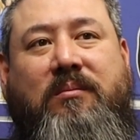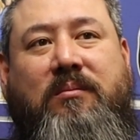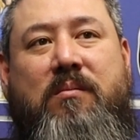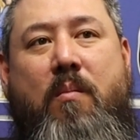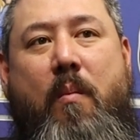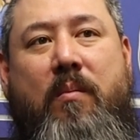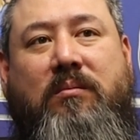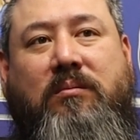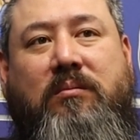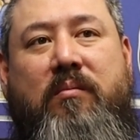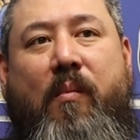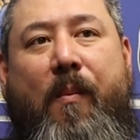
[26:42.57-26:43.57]
Like, some
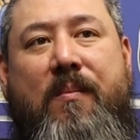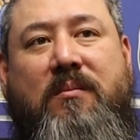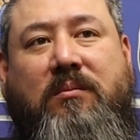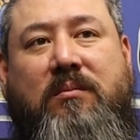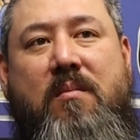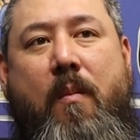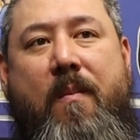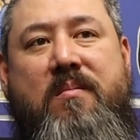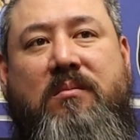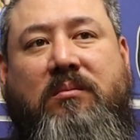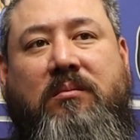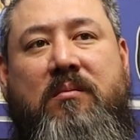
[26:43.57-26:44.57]
news station
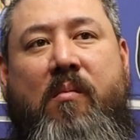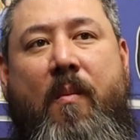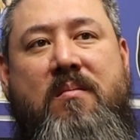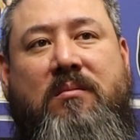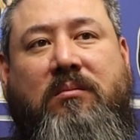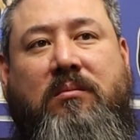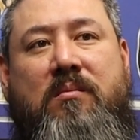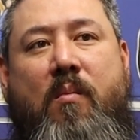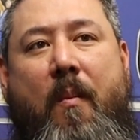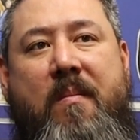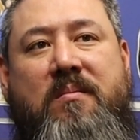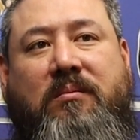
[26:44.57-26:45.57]
posted this
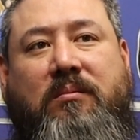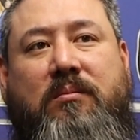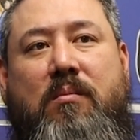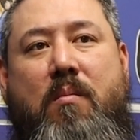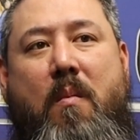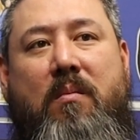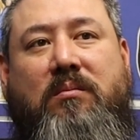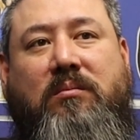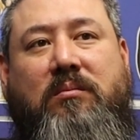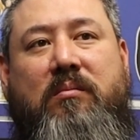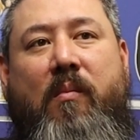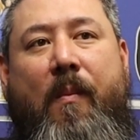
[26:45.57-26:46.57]
thing.
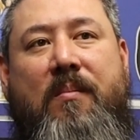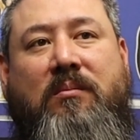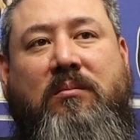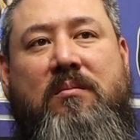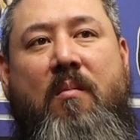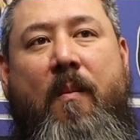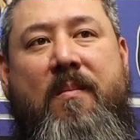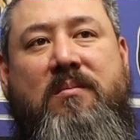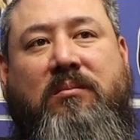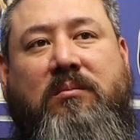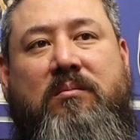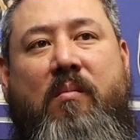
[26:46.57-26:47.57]
Like, they were
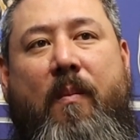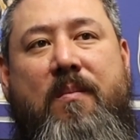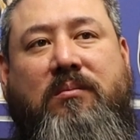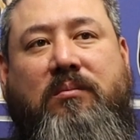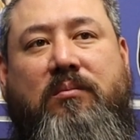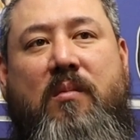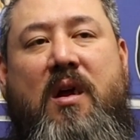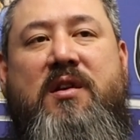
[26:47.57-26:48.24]
talking about their initial...